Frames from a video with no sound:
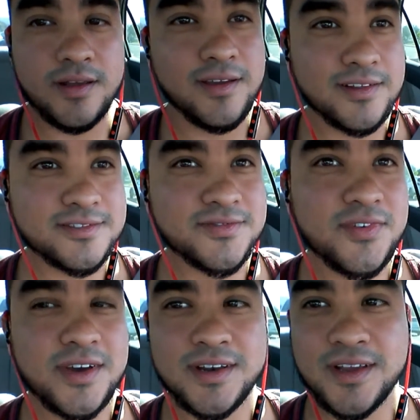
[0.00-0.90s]
I got some
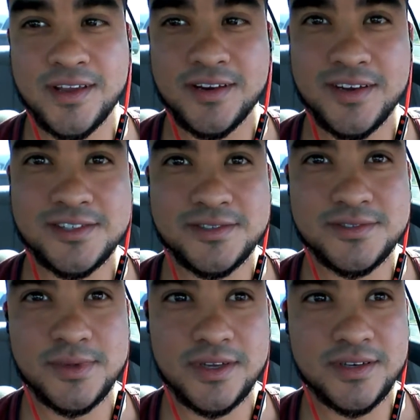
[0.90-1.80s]
fucking anger
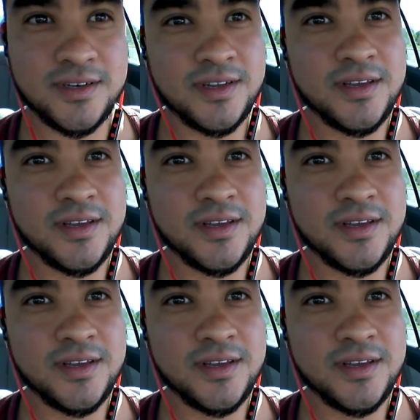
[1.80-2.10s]
issues, man.